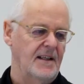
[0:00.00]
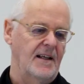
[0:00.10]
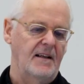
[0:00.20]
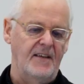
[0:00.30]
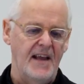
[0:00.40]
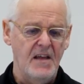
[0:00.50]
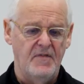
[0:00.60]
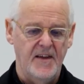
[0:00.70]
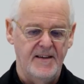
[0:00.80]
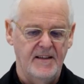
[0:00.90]
And
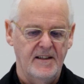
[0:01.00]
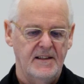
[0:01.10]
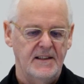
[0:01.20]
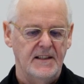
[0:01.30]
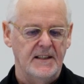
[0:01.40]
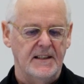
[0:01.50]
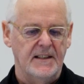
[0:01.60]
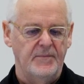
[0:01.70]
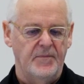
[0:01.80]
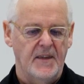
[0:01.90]
David
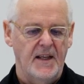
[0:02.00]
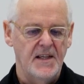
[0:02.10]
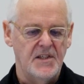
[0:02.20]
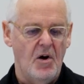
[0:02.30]
is